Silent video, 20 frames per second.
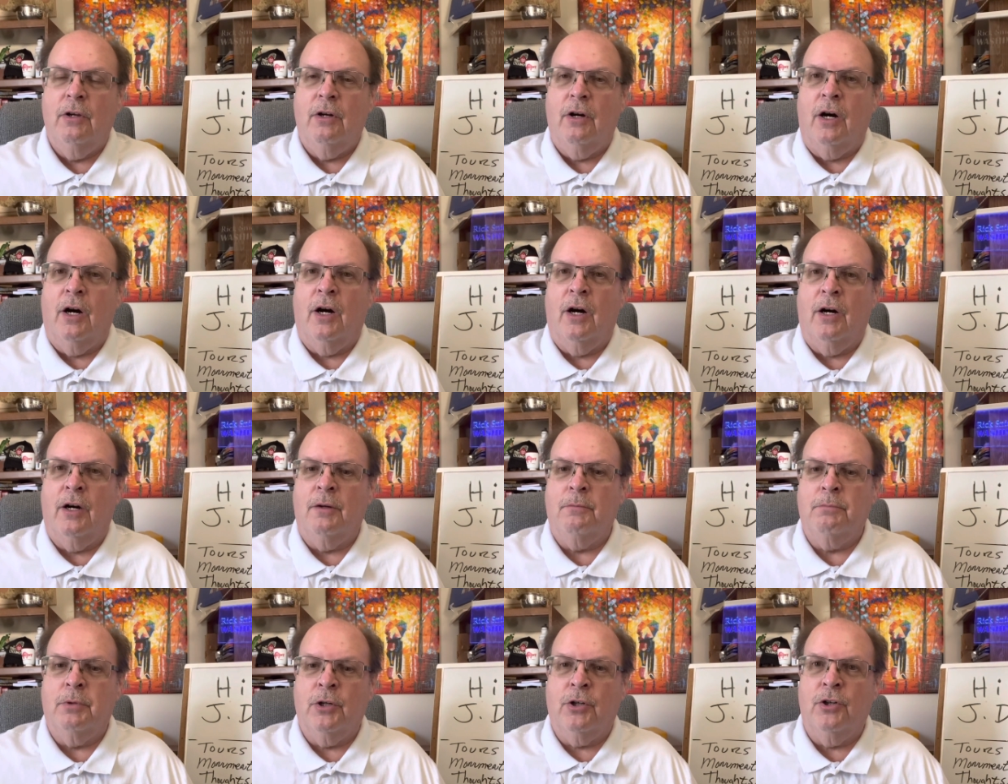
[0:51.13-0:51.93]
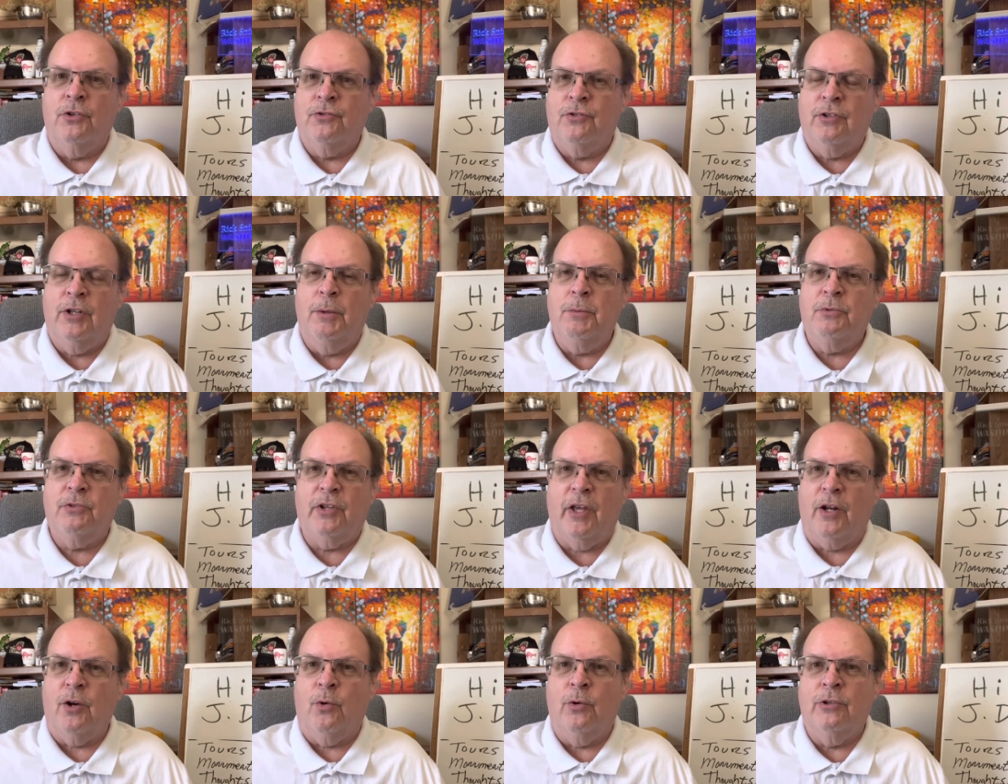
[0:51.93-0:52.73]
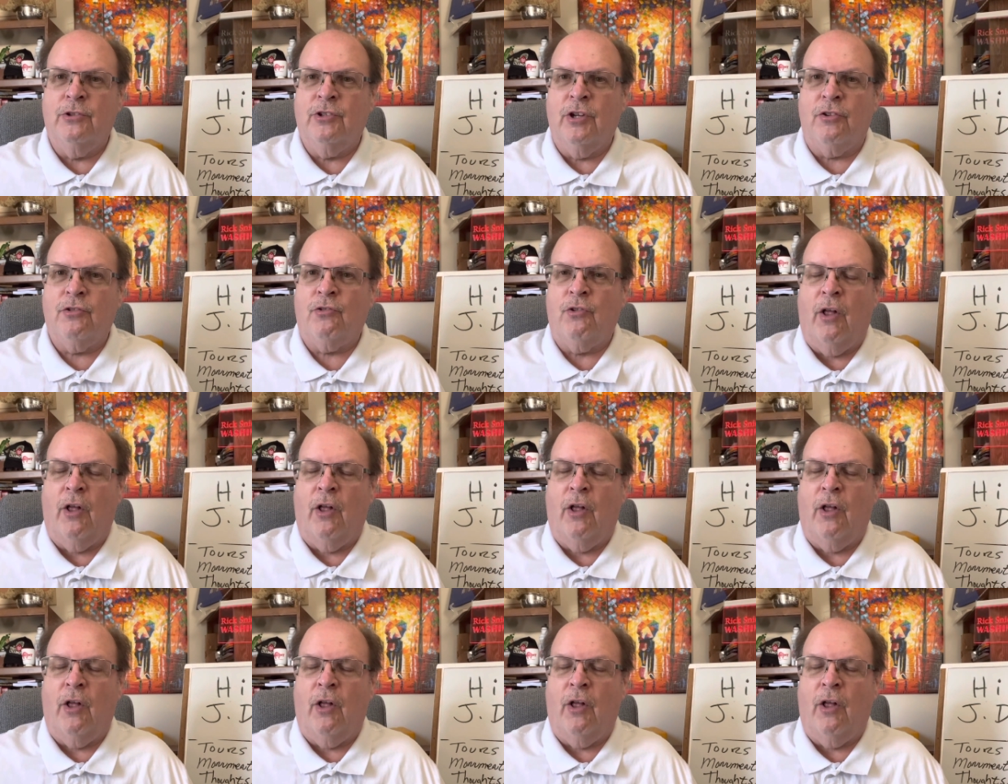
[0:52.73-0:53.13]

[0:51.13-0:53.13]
uh, because Tim Settle had just